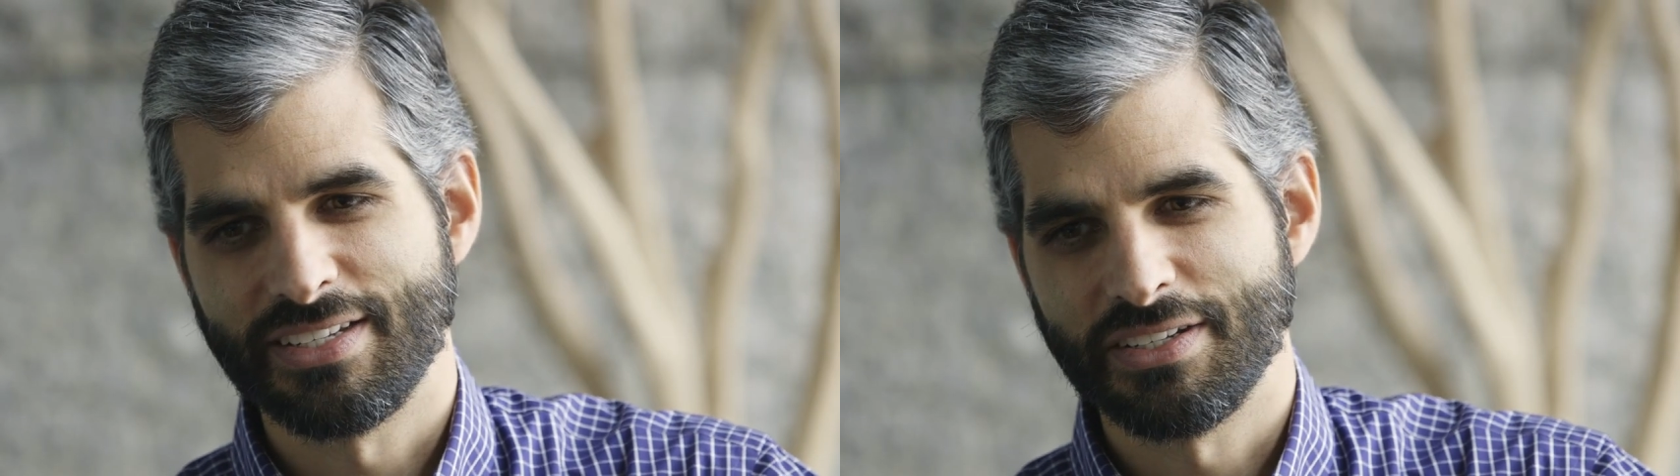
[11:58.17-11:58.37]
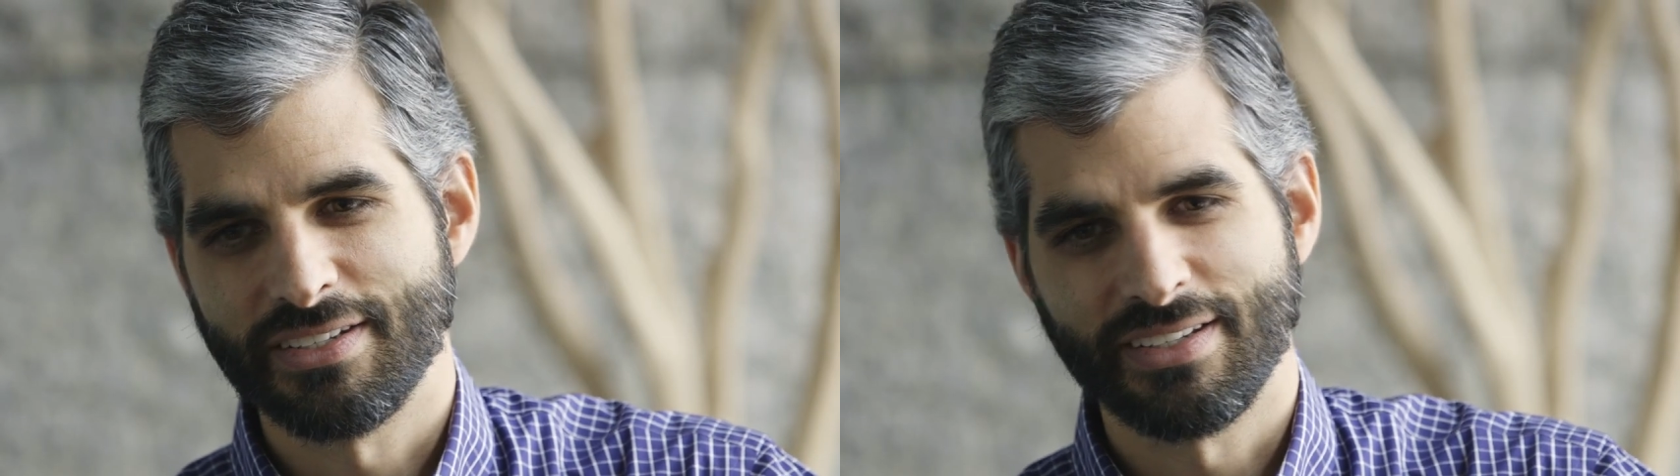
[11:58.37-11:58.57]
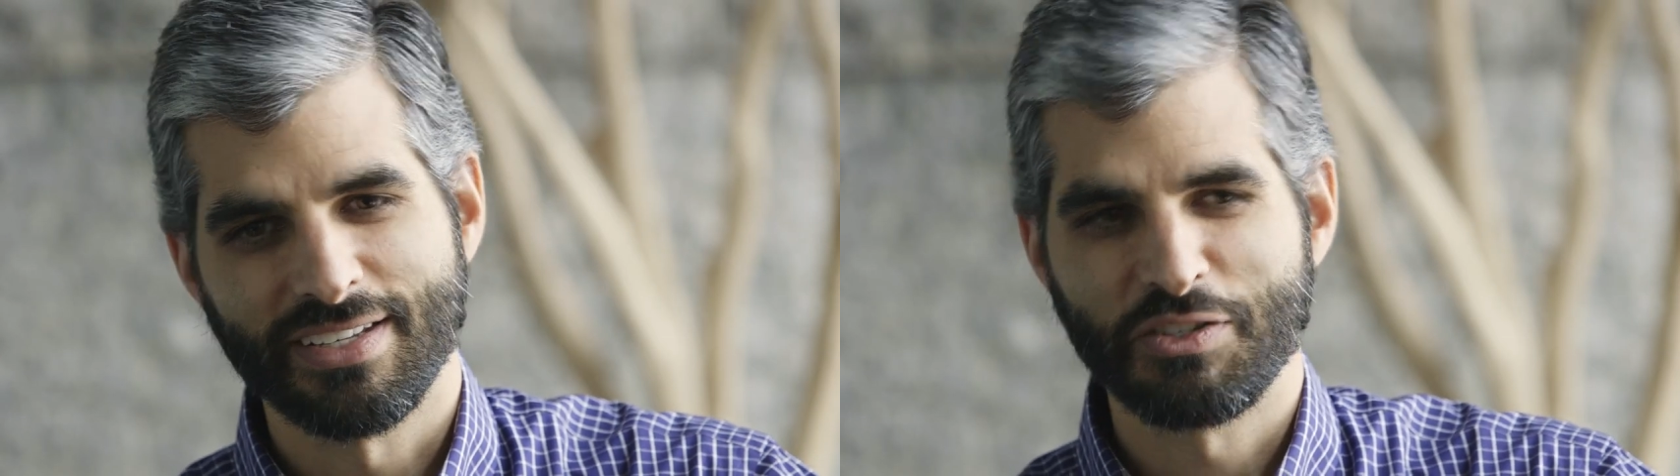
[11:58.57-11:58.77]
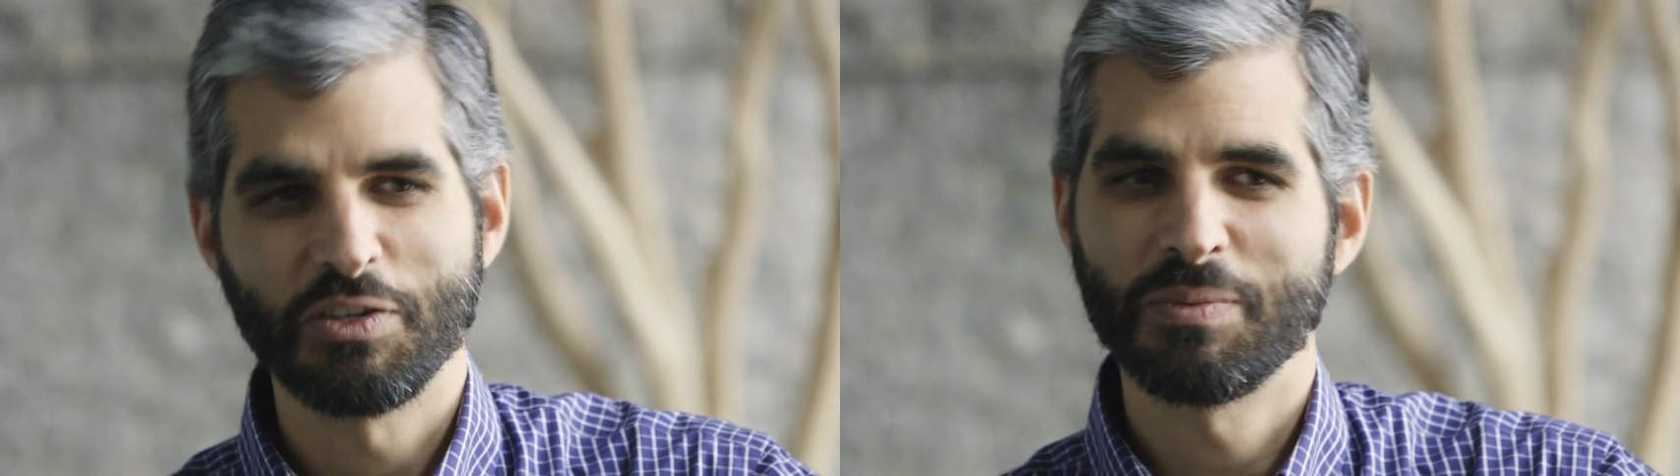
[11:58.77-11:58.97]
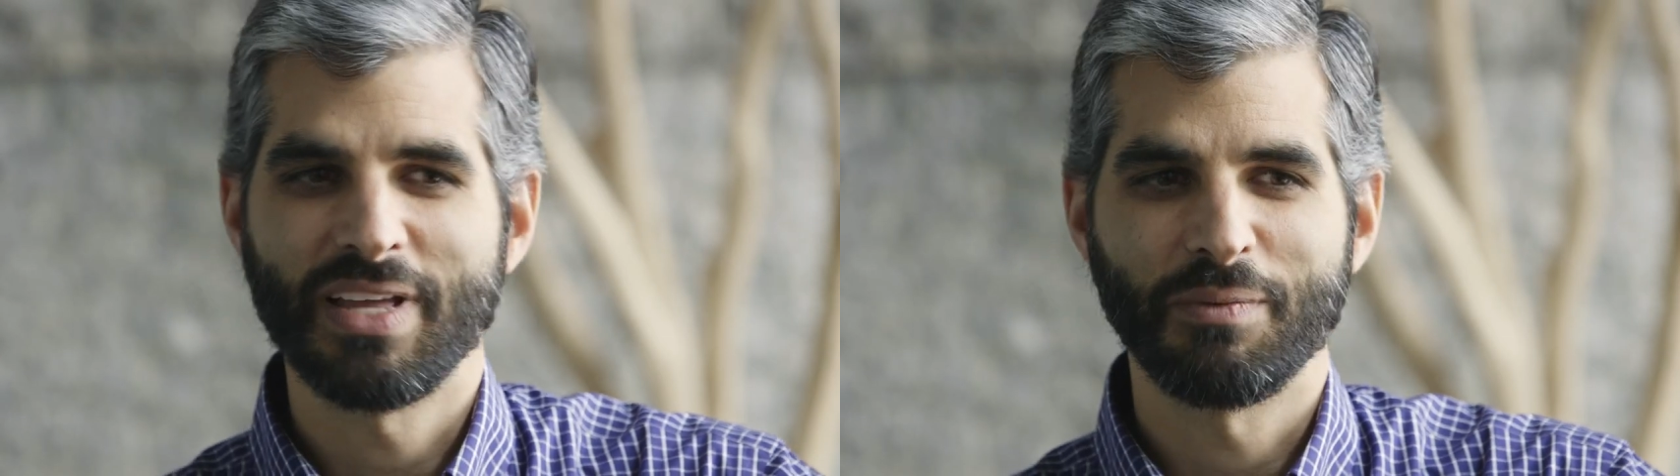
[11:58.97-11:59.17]
to
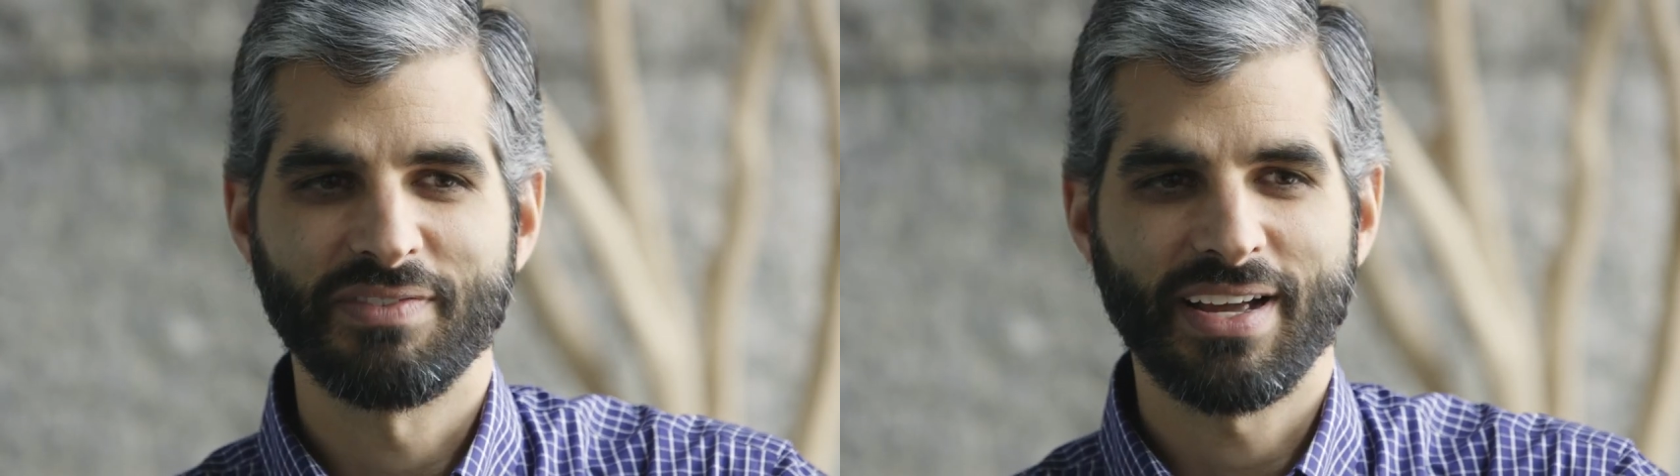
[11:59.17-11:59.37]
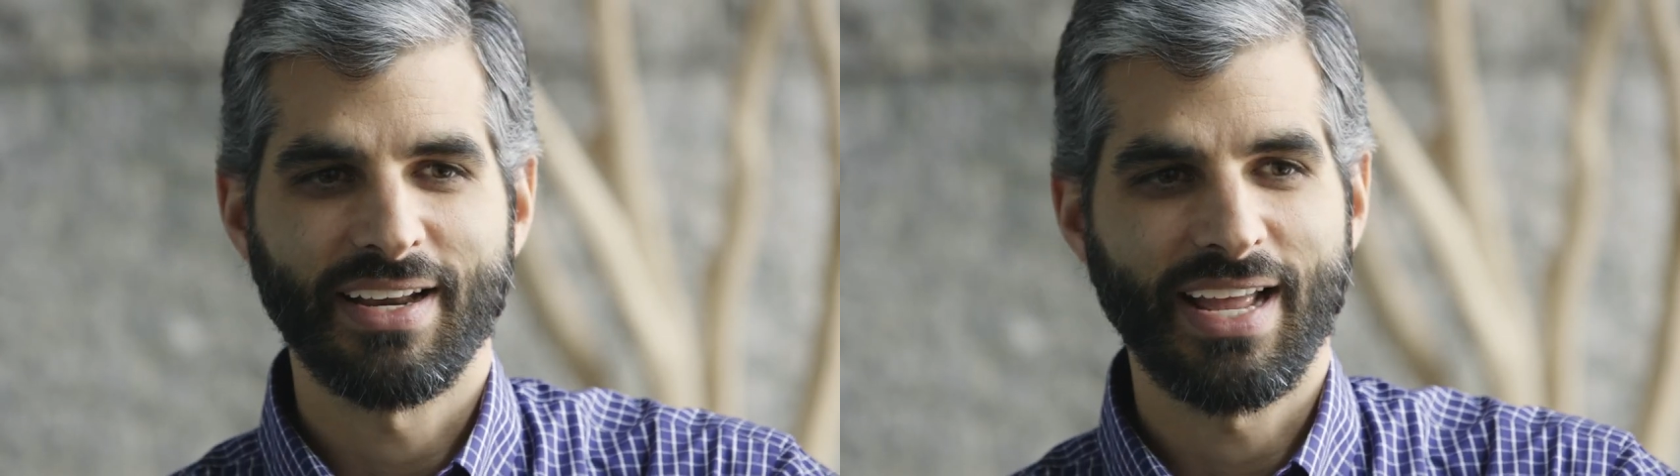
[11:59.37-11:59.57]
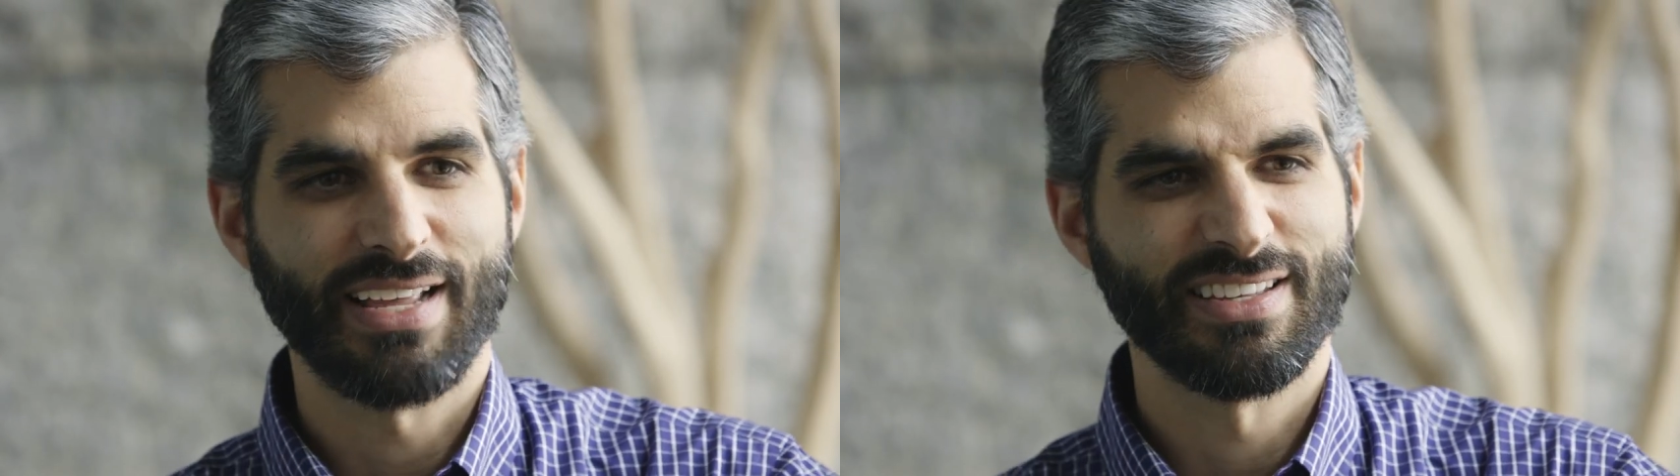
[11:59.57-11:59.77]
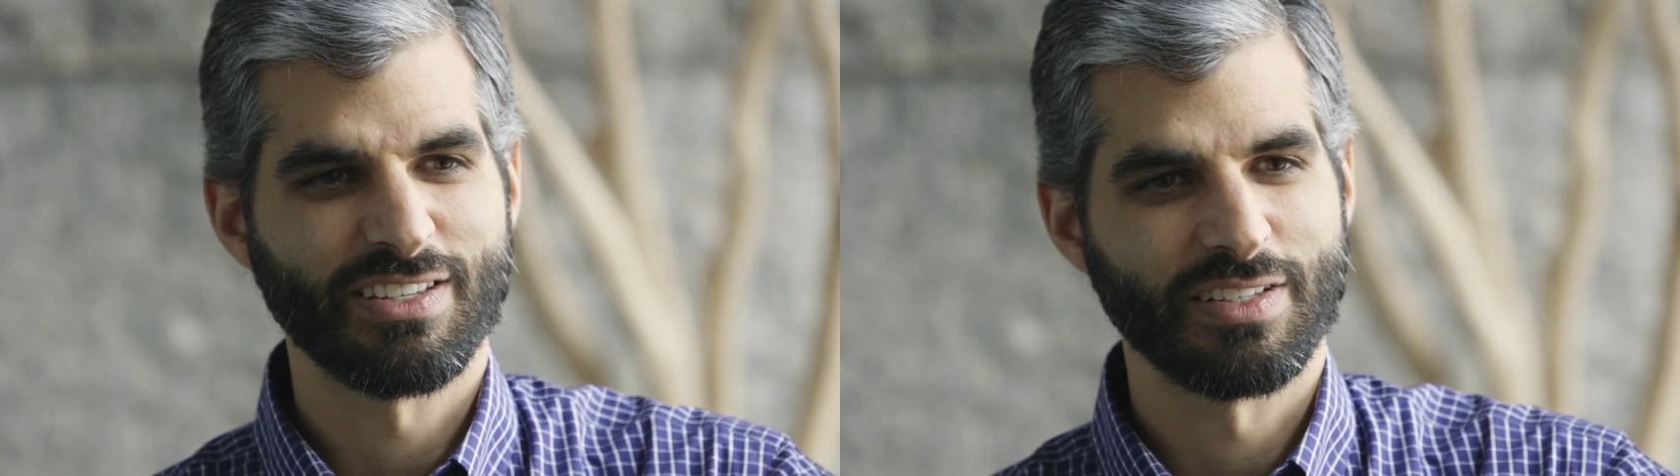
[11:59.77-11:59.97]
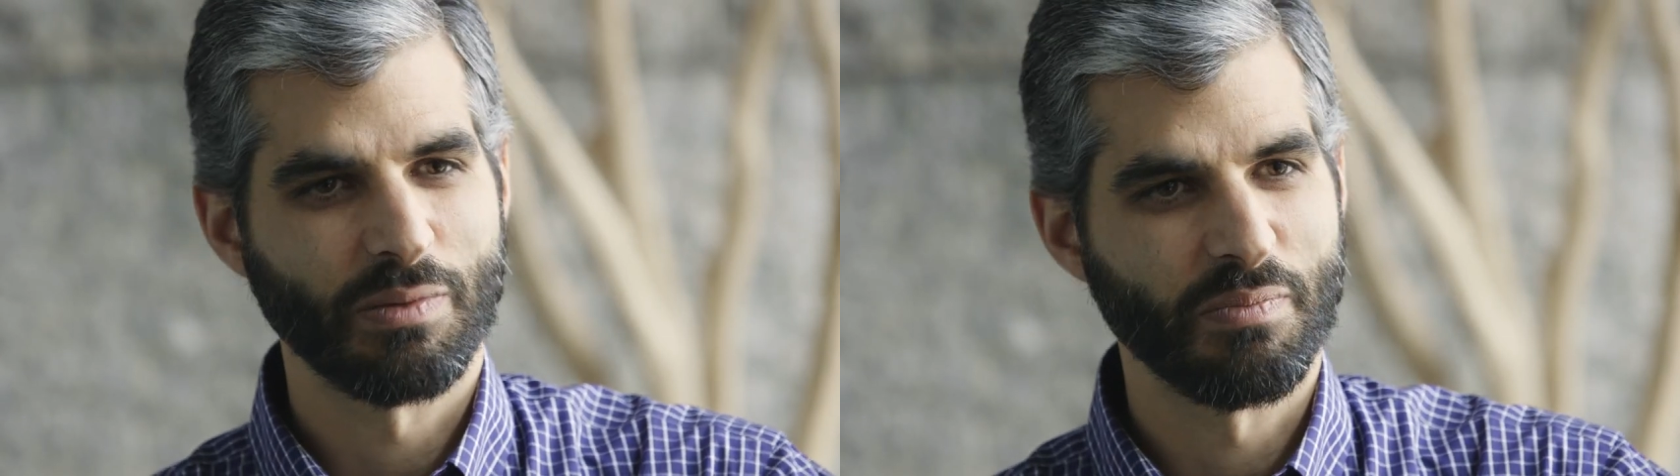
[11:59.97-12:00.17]
assume that we've got hey,
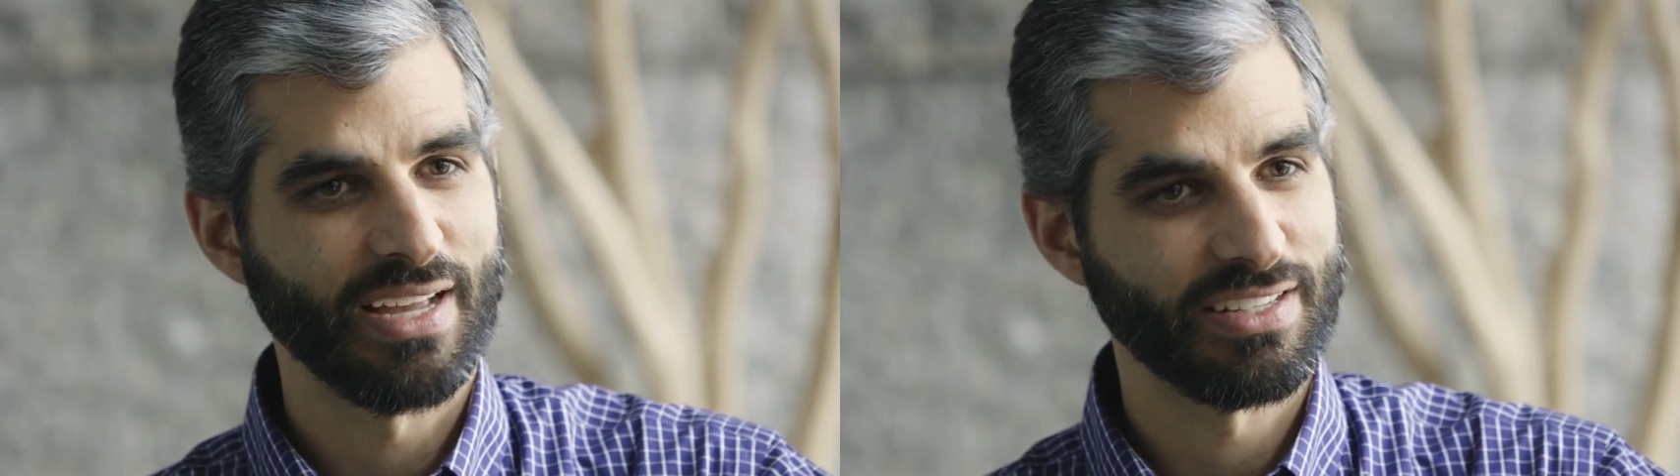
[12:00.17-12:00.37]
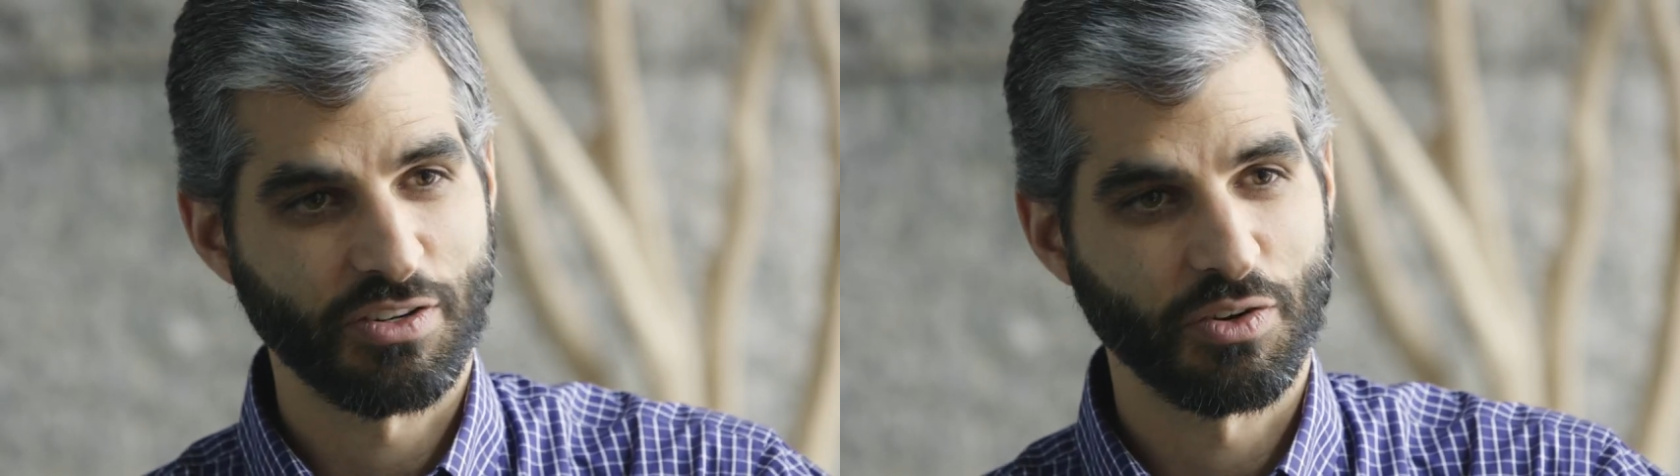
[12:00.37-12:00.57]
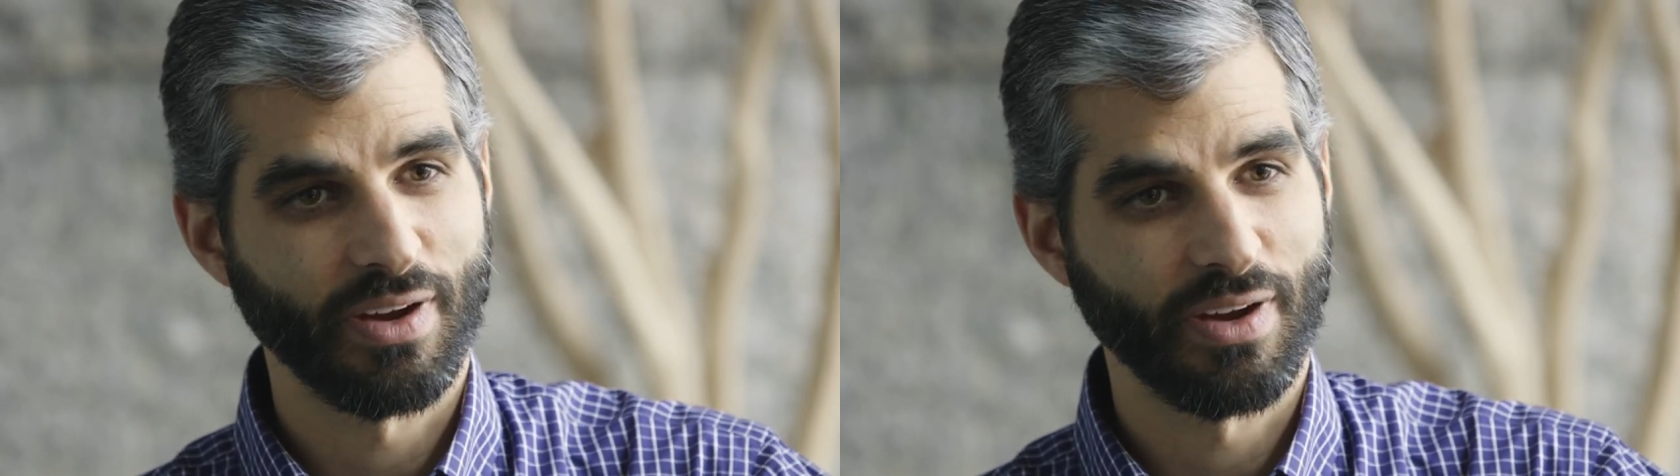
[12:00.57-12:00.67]
this is the best and